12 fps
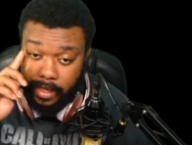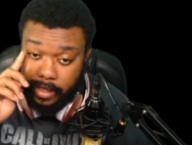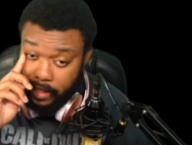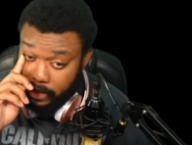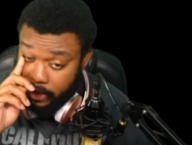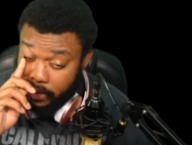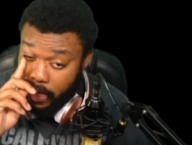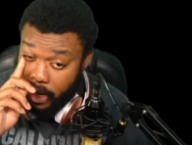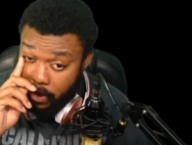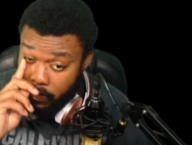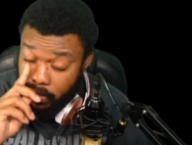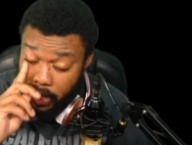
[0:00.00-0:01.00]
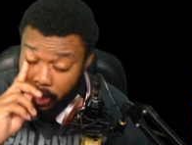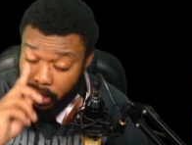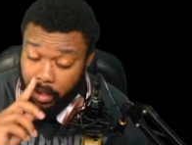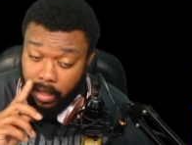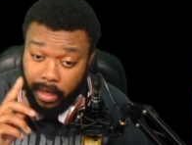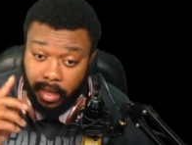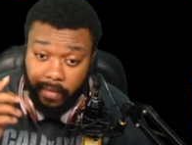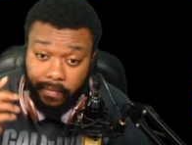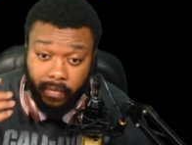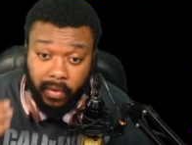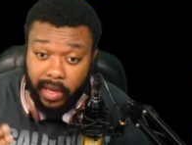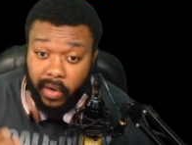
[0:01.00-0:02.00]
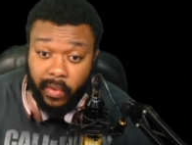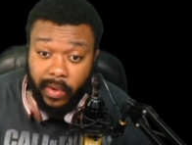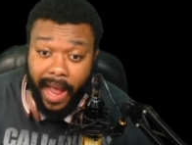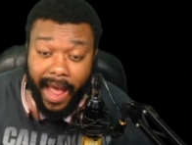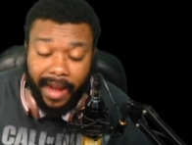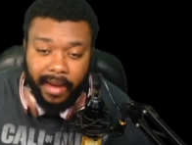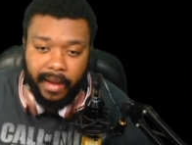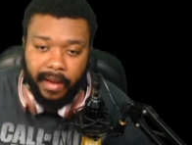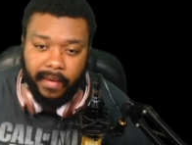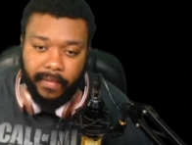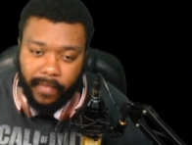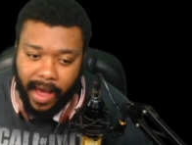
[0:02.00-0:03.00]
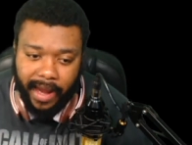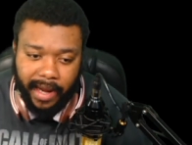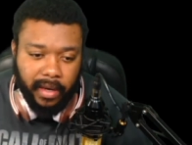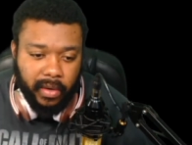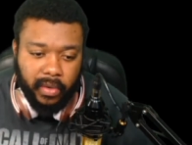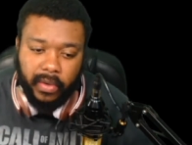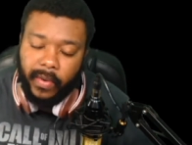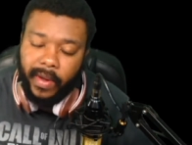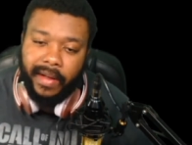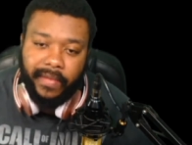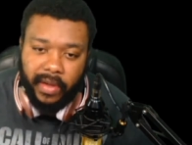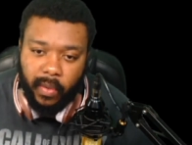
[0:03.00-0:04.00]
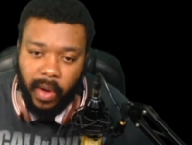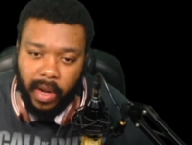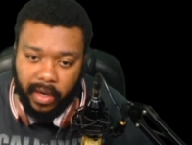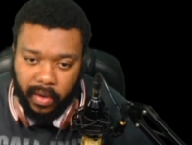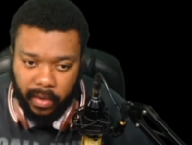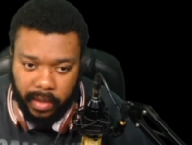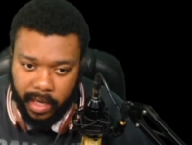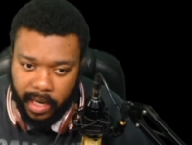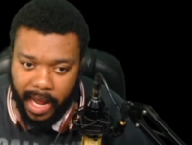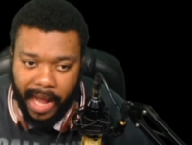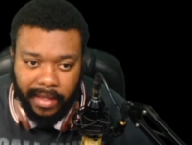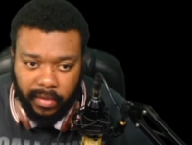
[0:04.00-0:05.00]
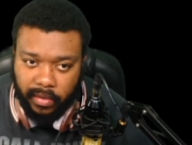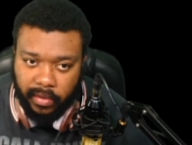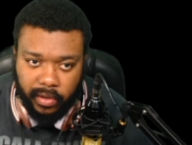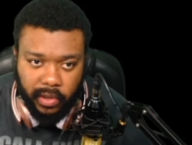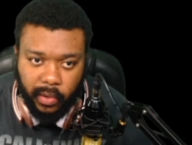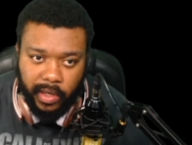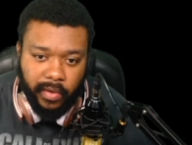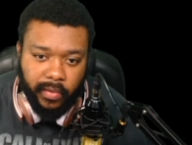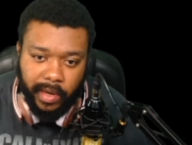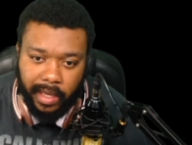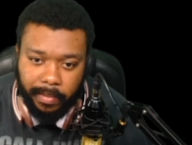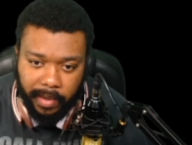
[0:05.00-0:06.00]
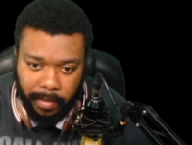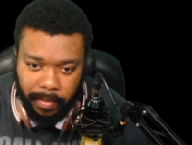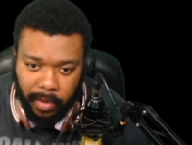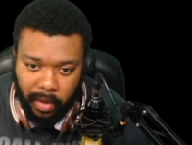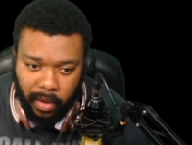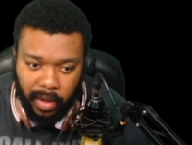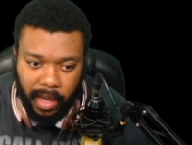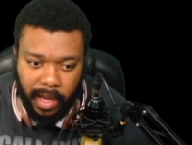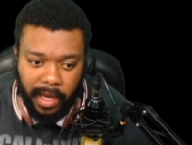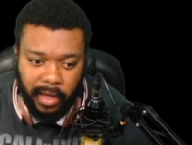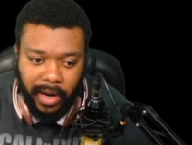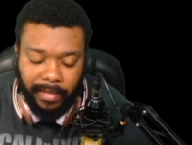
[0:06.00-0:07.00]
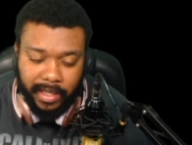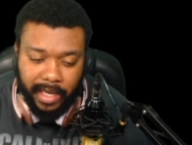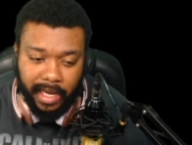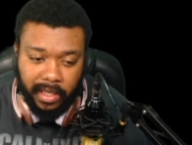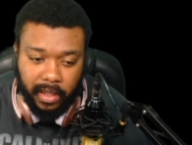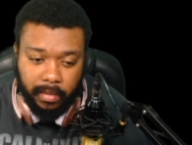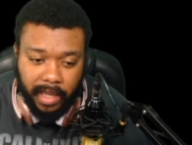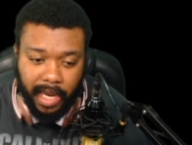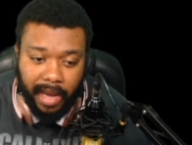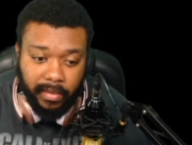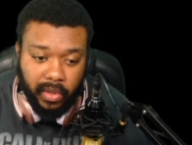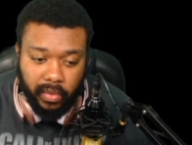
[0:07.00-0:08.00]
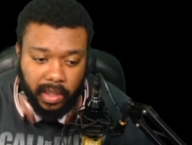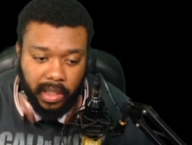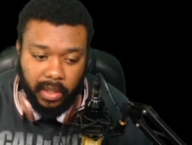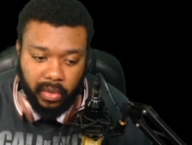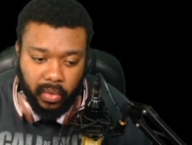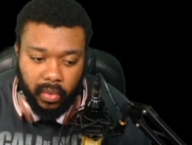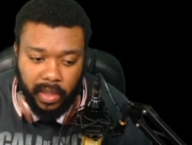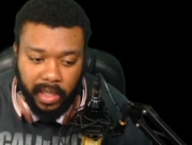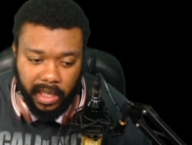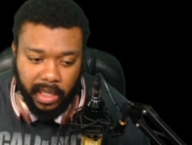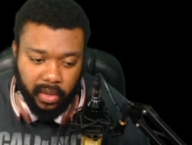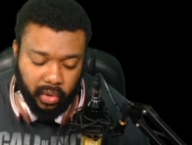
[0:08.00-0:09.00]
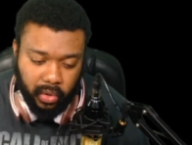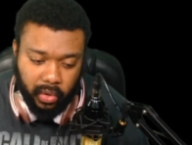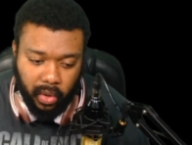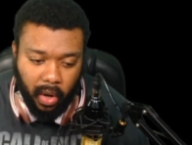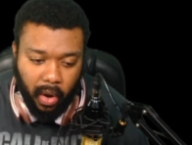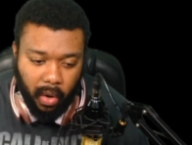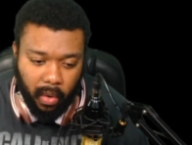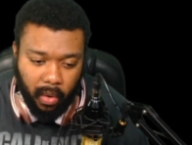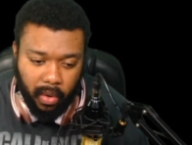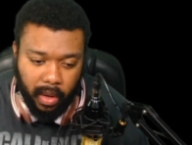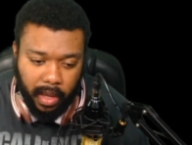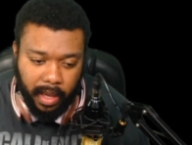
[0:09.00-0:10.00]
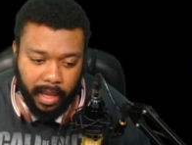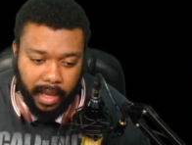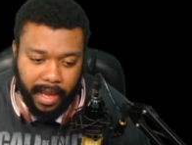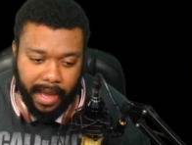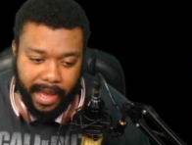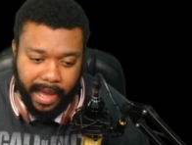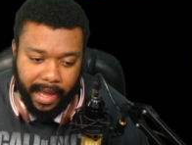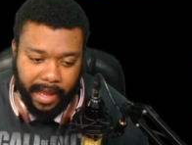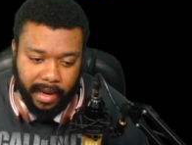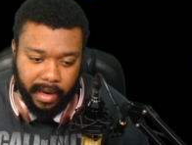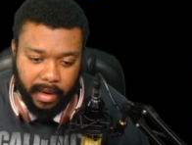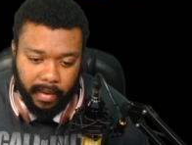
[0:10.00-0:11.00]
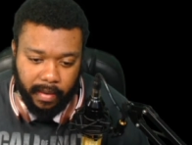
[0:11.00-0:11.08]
this is not real. You can do that, fine, do whatever you want to do. You're not shooting real people, you know what I'm saying? Sometimes you really do need to go and,